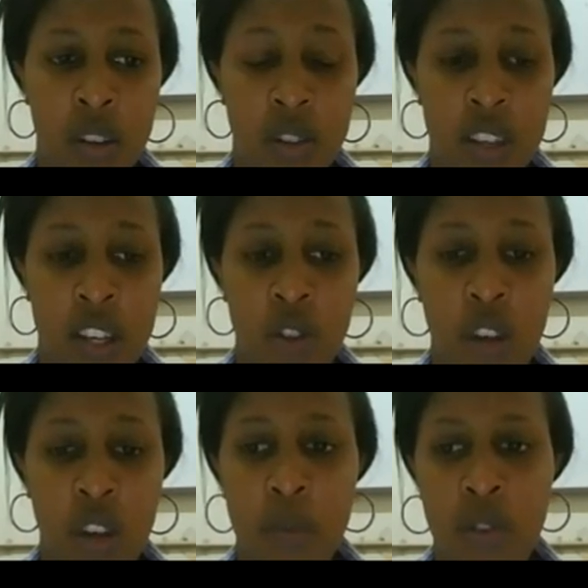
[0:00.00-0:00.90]
so that
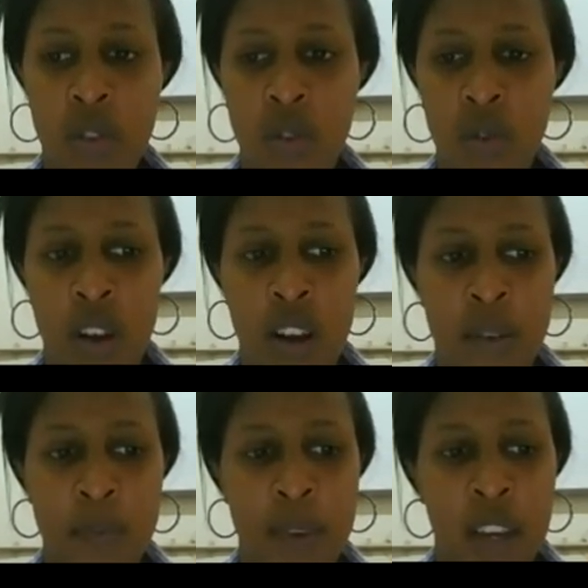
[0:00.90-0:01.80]
you're able to
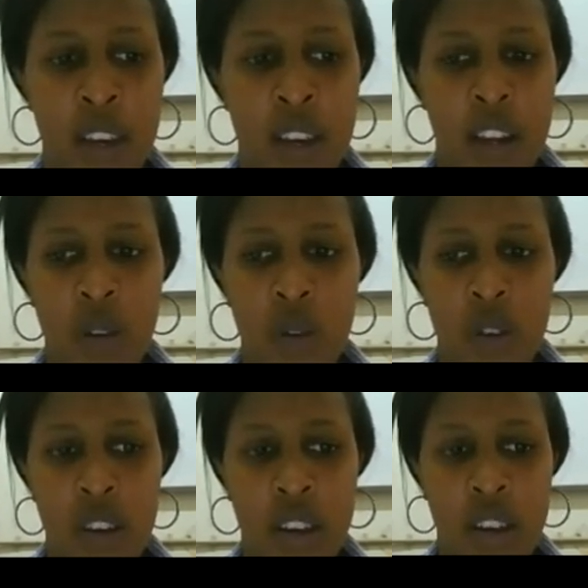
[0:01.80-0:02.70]
look
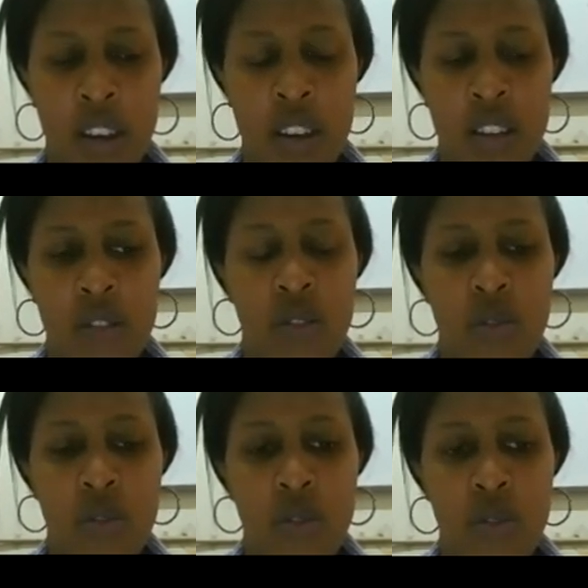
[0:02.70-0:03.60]

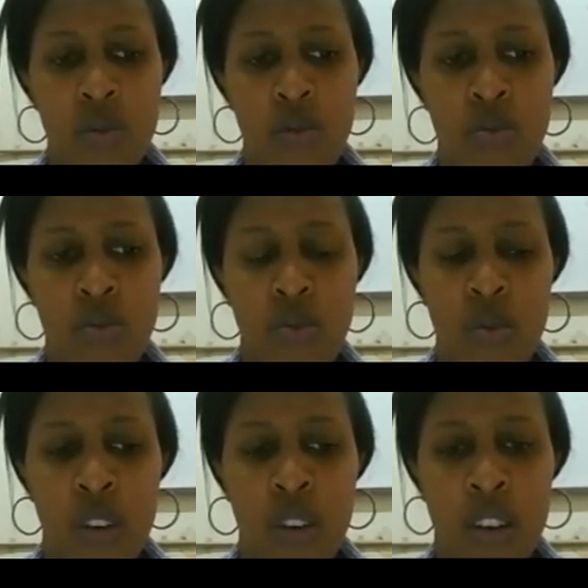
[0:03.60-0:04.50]
to
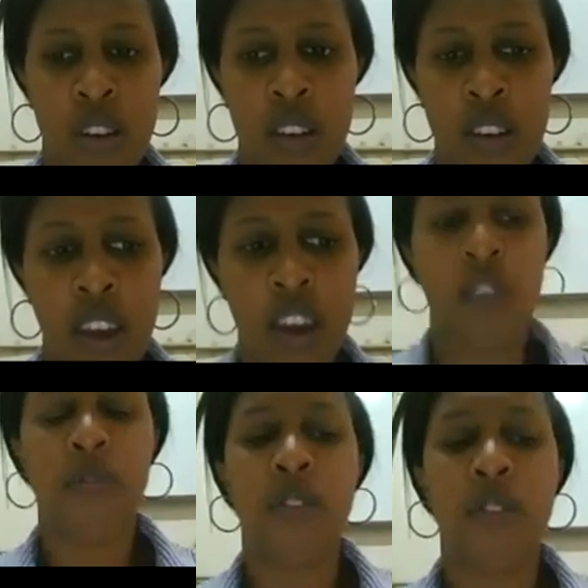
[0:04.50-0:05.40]

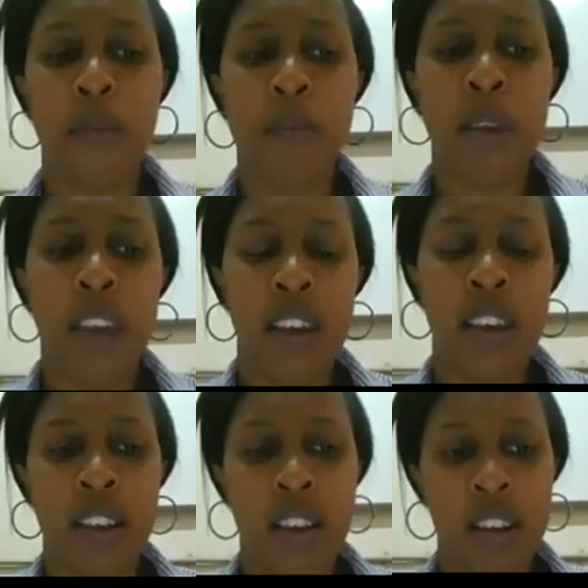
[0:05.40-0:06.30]
care for them
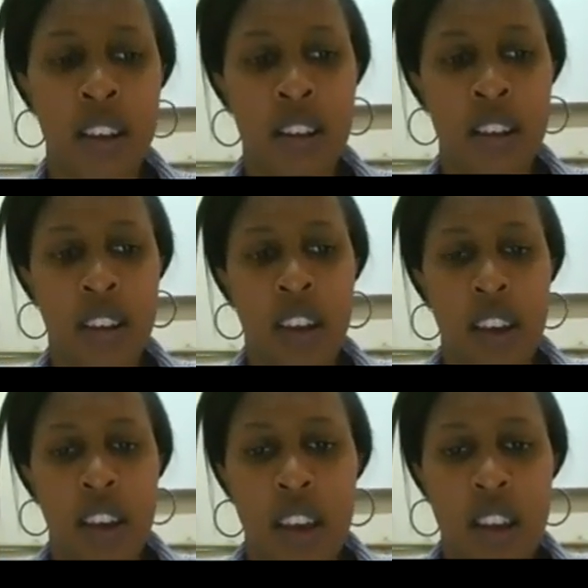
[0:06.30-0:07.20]

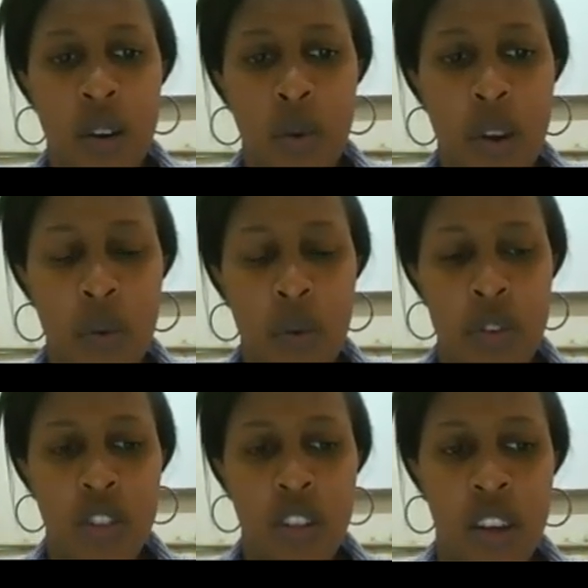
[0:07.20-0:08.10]
in a way
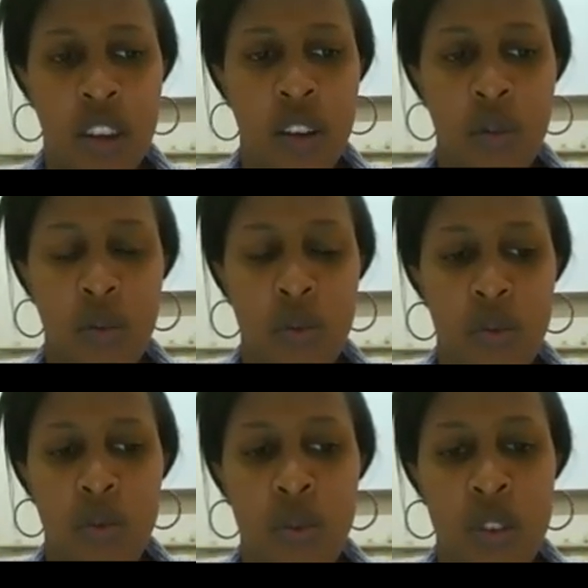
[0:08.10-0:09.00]

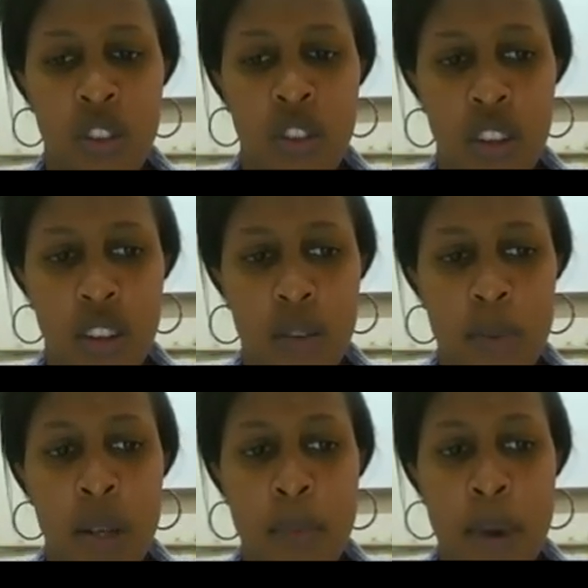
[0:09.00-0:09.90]
which
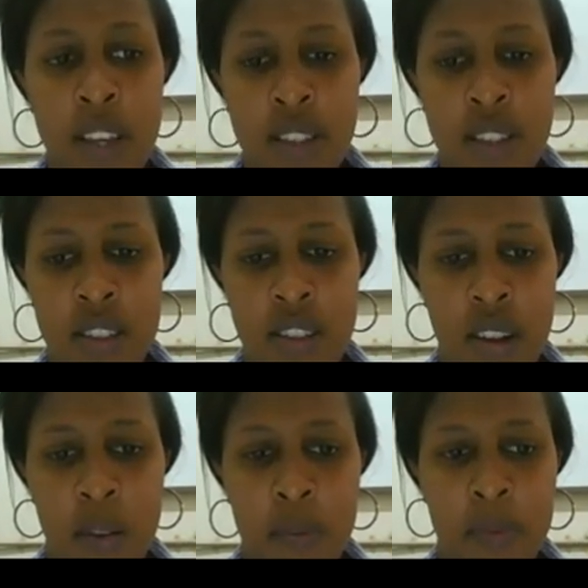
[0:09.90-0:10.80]
minimizes
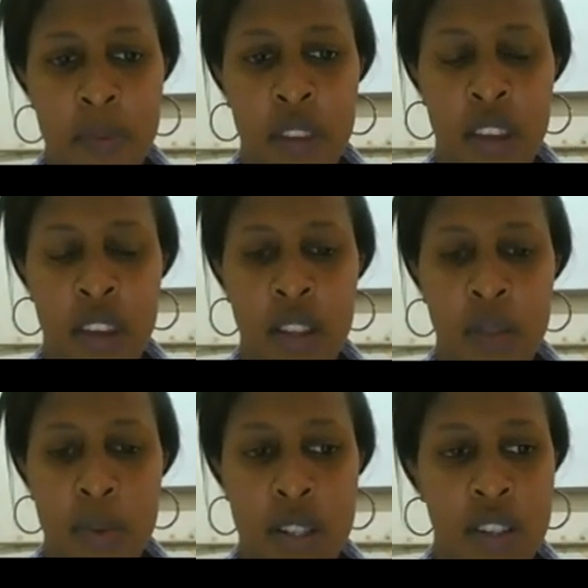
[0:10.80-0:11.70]
the
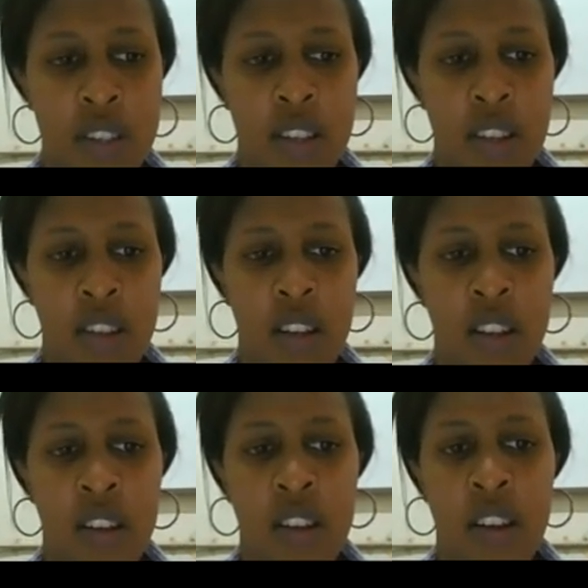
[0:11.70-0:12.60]
expenses
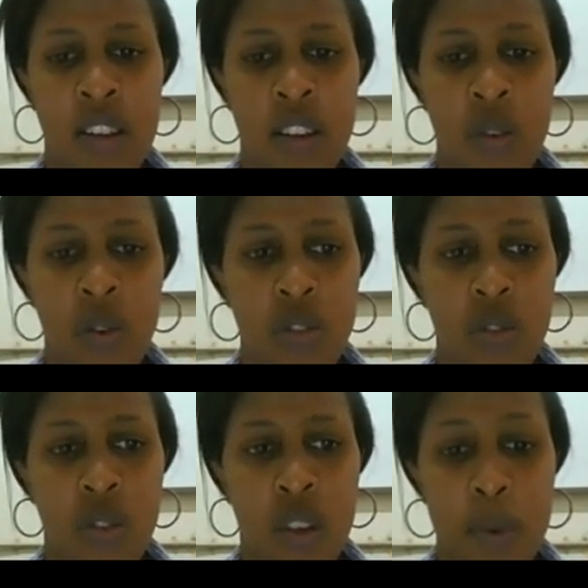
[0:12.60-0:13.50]
and the cost
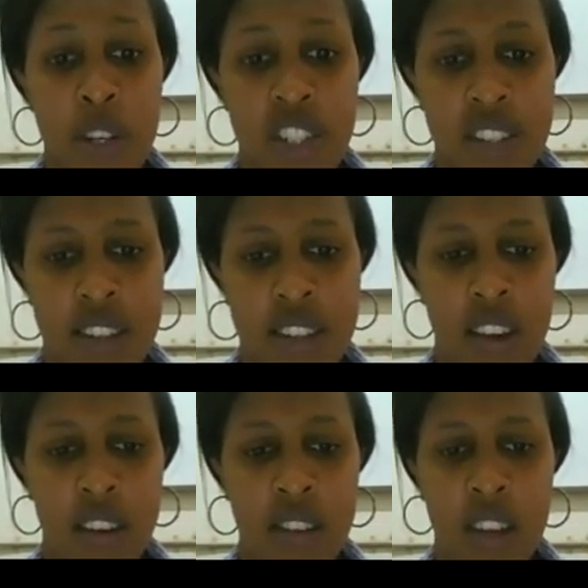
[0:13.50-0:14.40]
on the patient and the
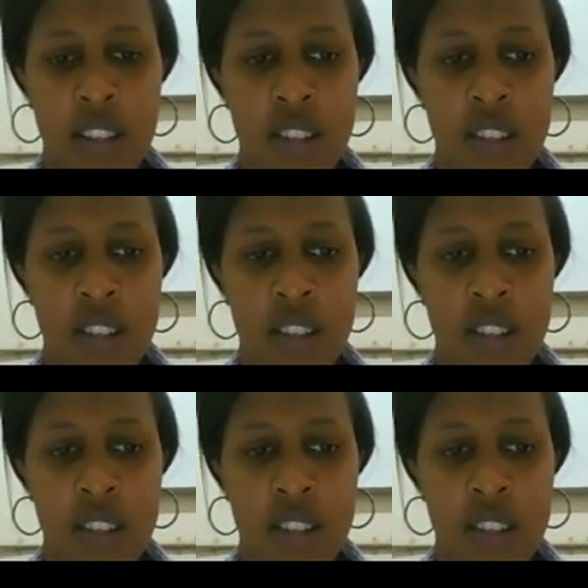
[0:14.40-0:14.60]
healthcare